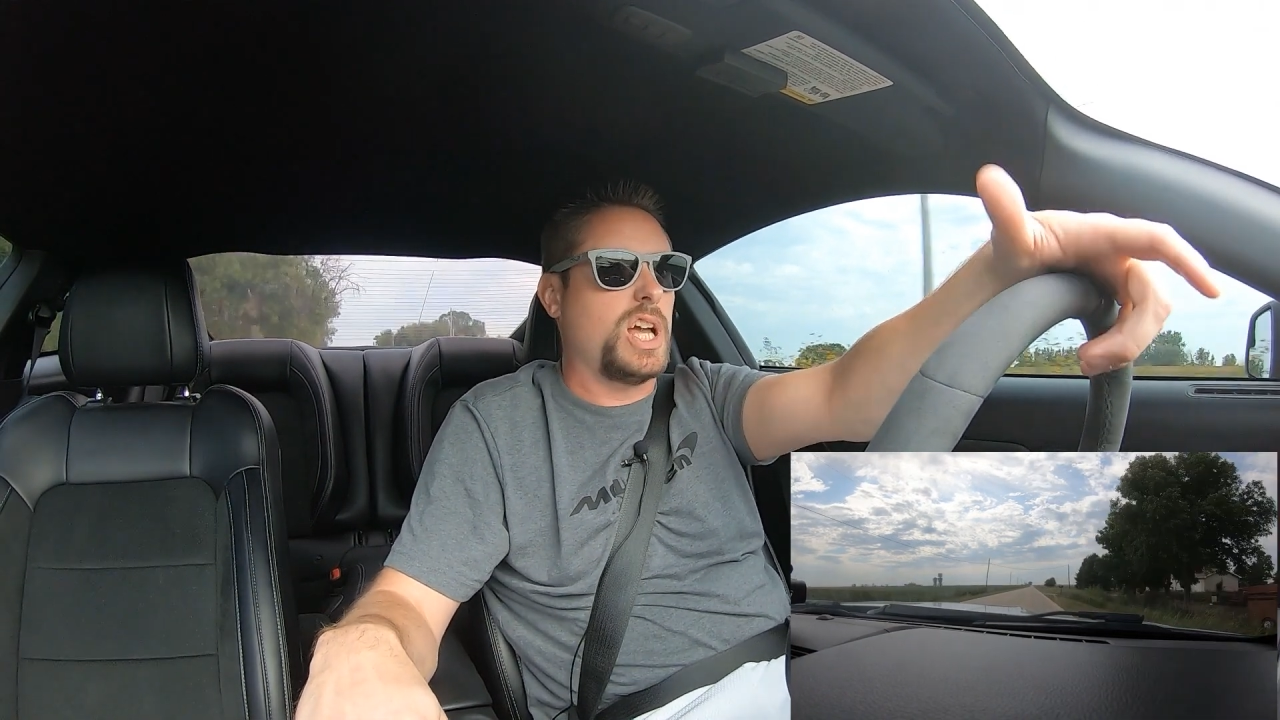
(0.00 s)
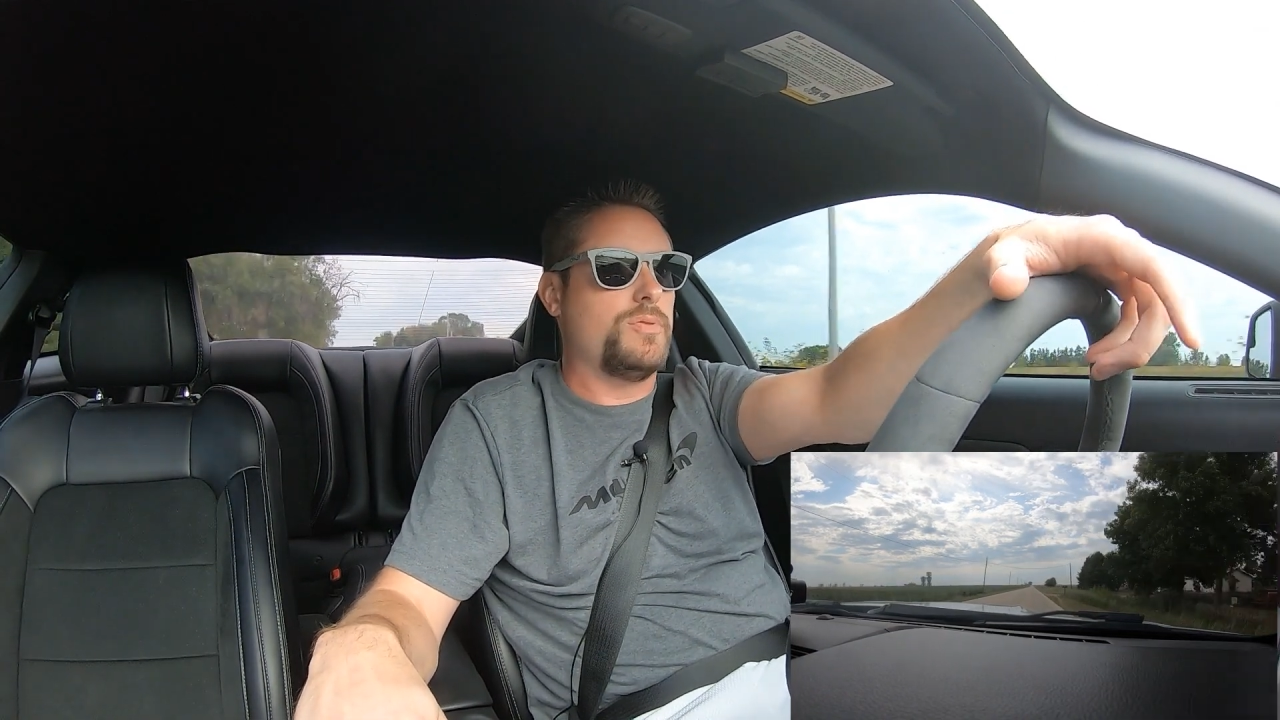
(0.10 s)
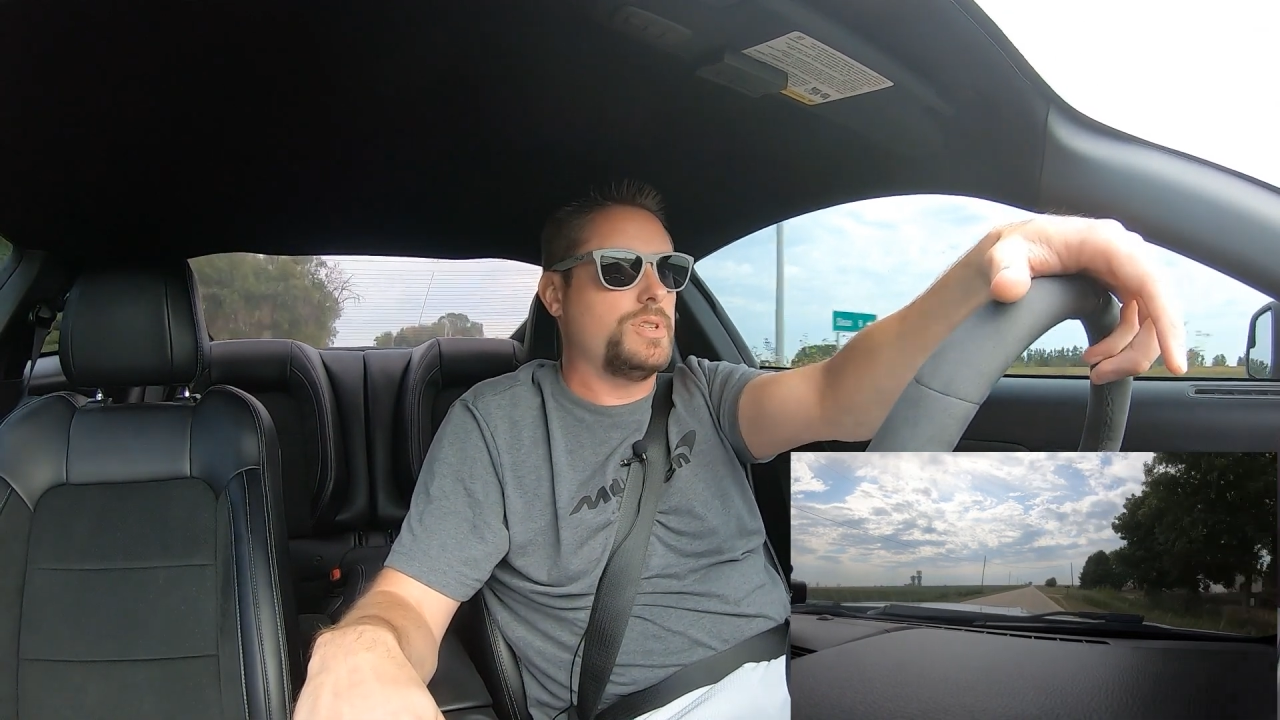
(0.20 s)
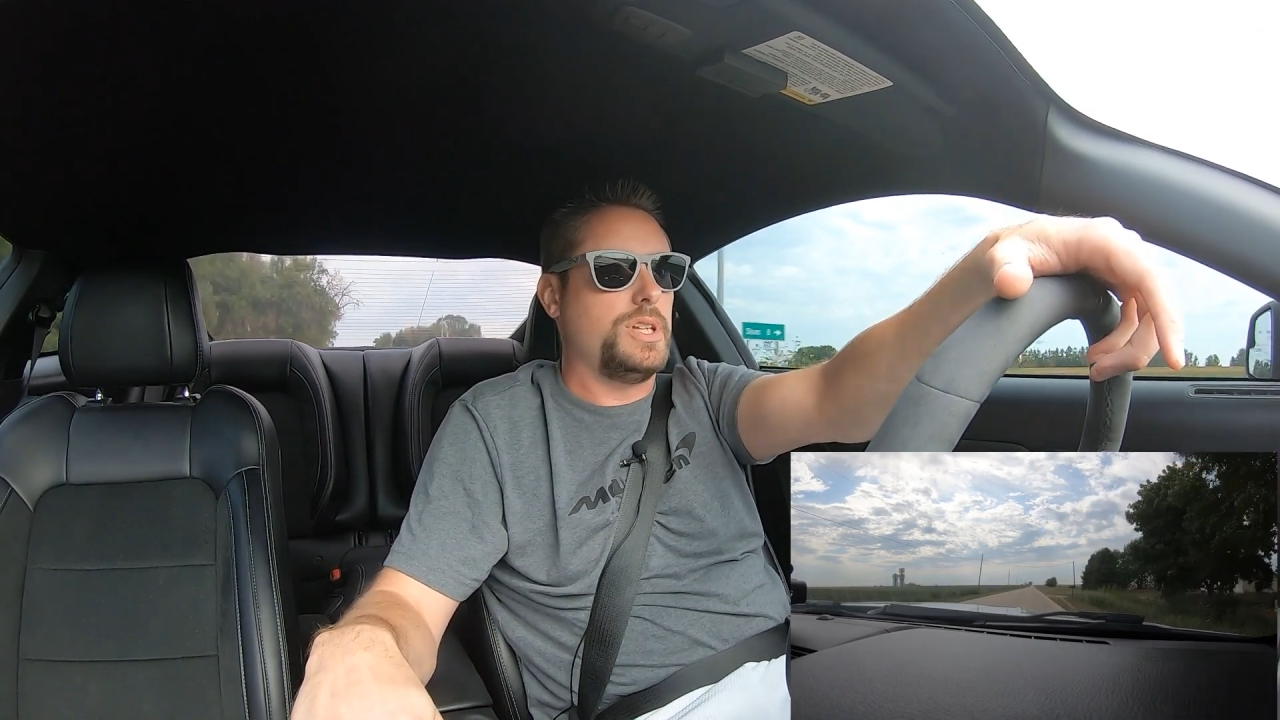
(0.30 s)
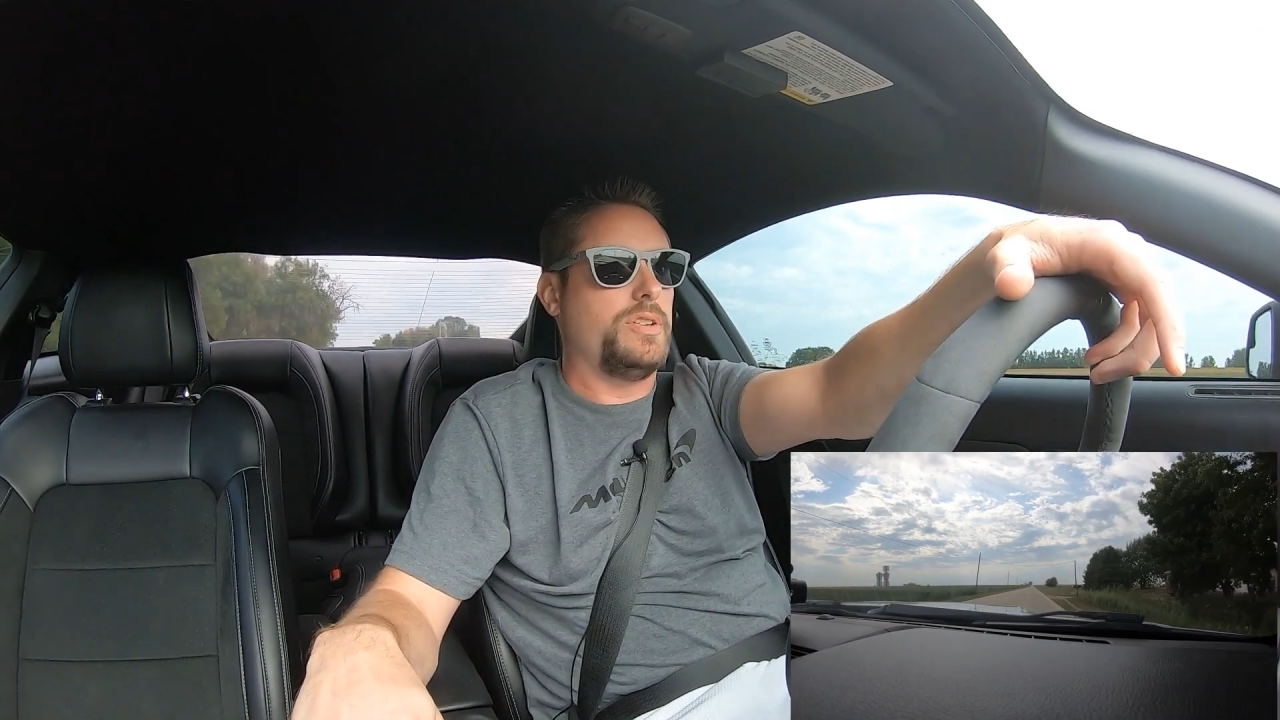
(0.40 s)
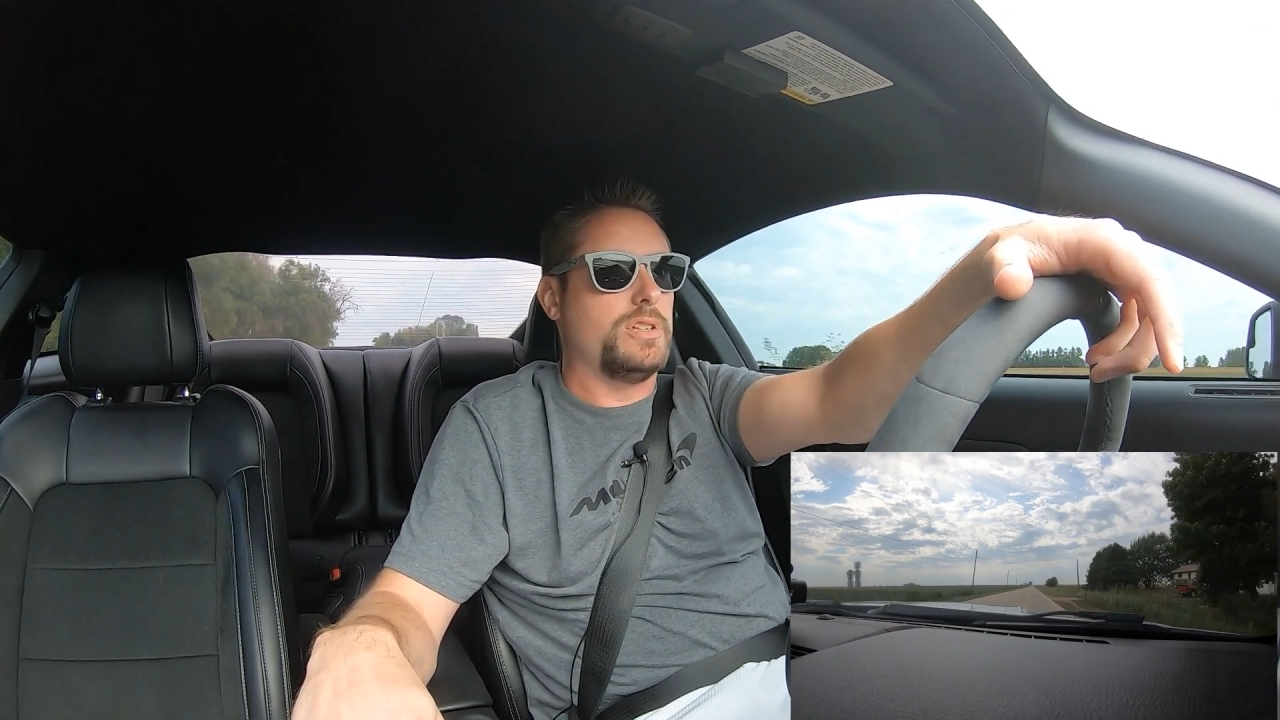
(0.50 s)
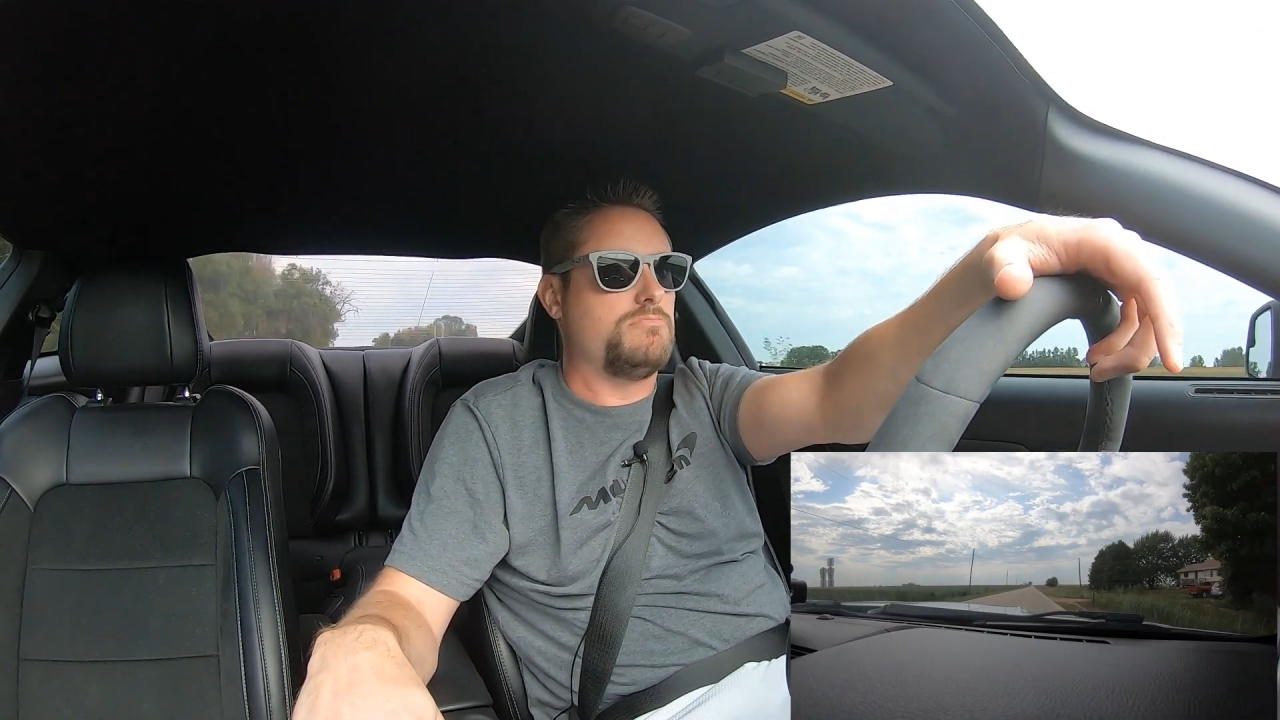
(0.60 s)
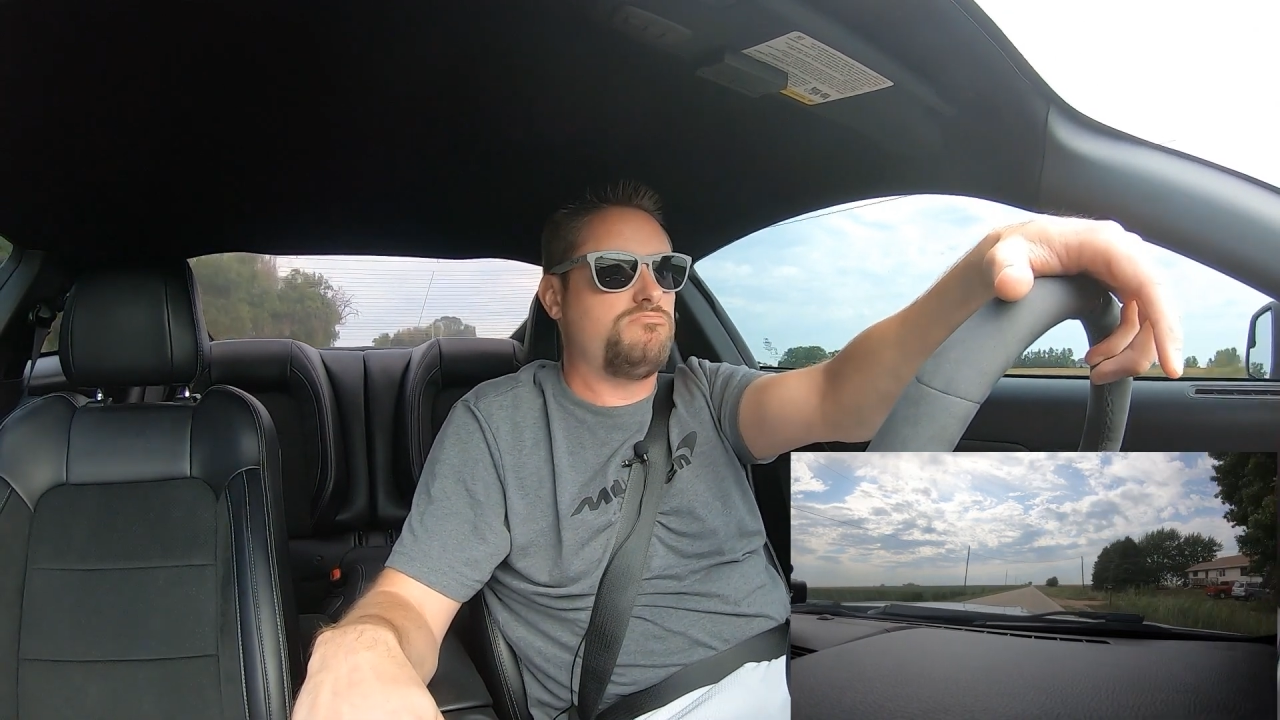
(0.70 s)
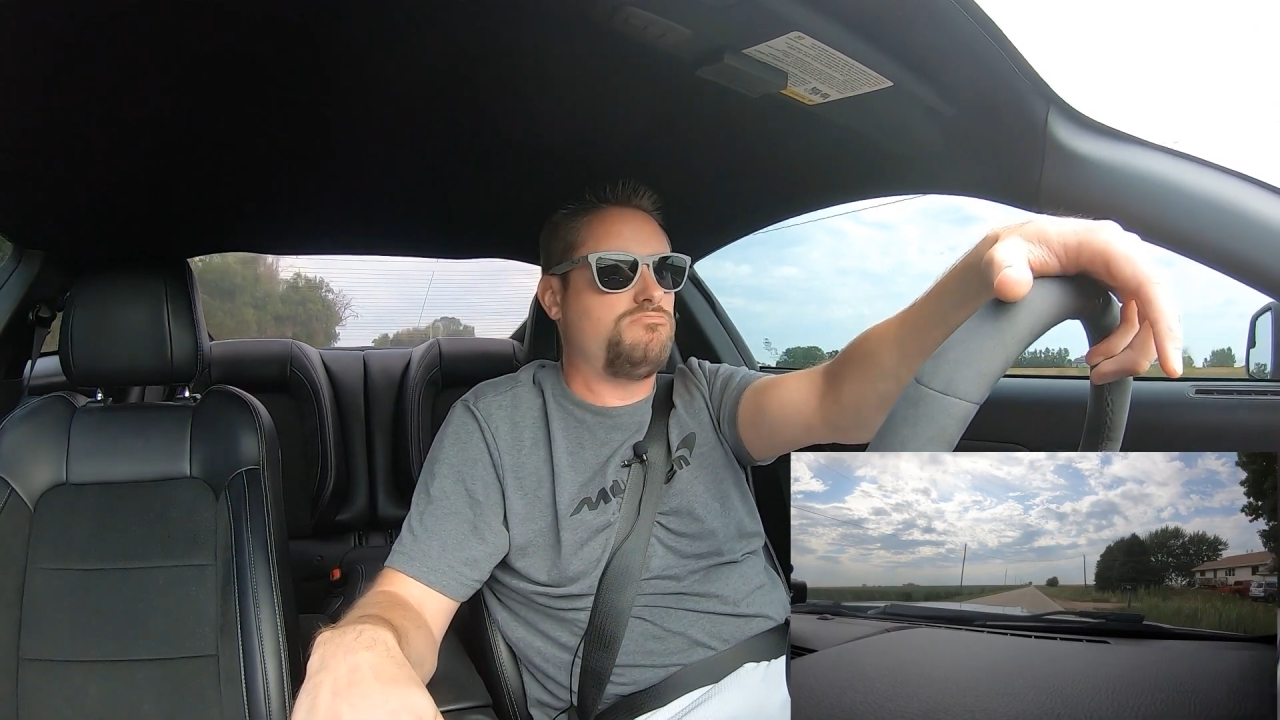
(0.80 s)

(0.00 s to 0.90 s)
I wouldn't even,